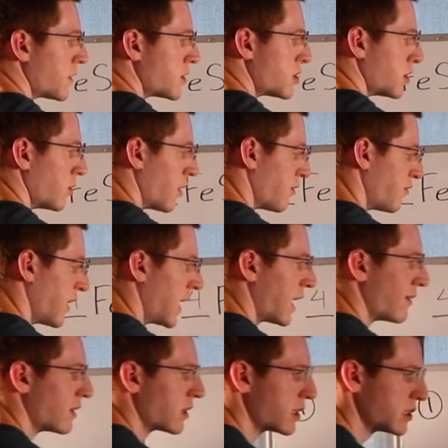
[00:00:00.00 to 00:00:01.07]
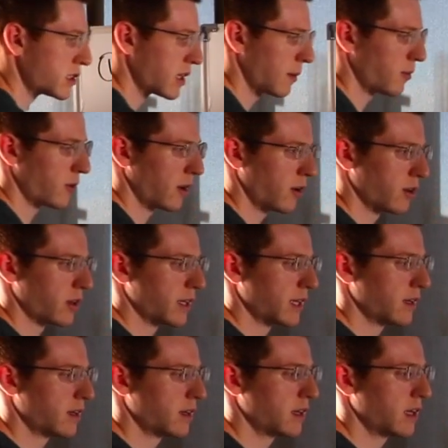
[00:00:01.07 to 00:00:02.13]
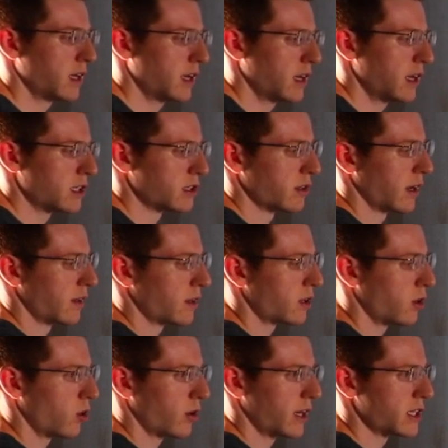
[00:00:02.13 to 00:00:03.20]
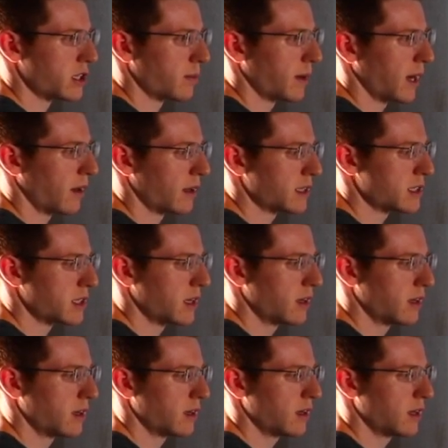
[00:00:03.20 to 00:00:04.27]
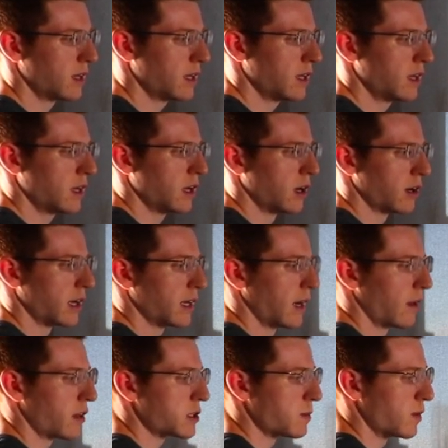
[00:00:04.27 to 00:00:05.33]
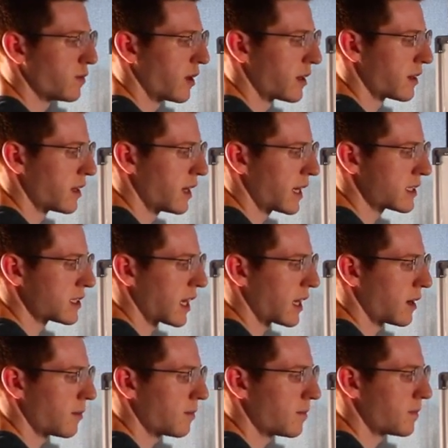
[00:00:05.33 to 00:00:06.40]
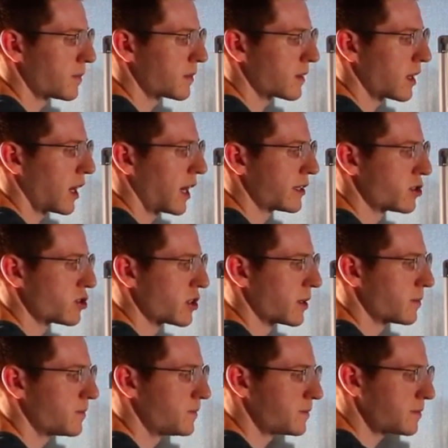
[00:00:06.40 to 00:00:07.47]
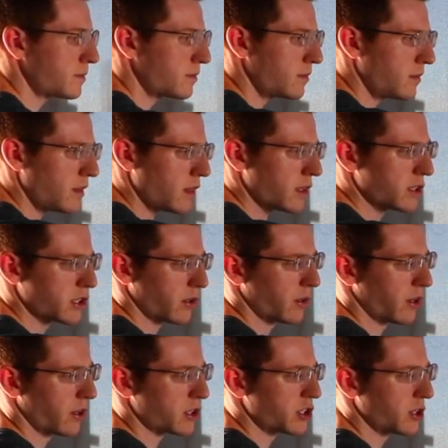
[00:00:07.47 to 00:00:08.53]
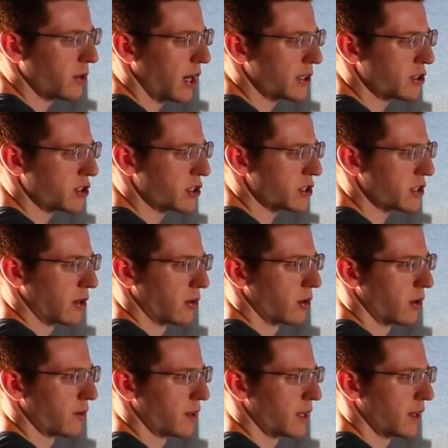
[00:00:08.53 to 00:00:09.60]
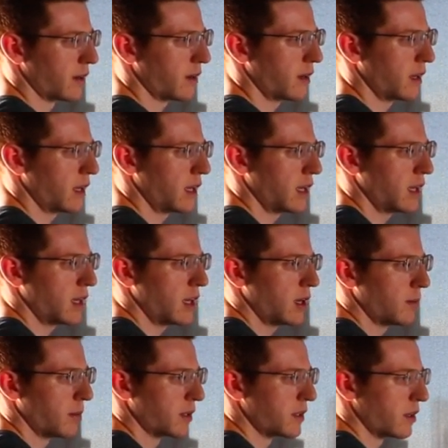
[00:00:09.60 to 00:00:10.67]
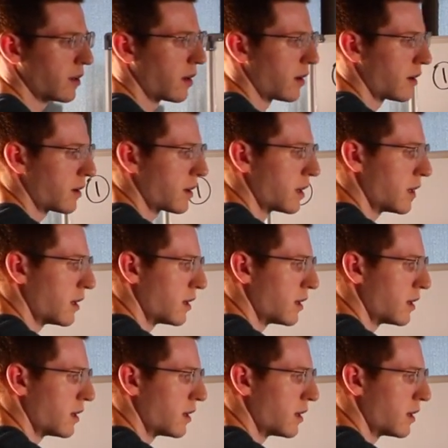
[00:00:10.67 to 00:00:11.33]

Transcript: to a 5, at least temporarily. So now the chlorines are balanced. Okay, now let's move on to the next atom, hydrogen. So there are 2 hydrogens total over here, but there are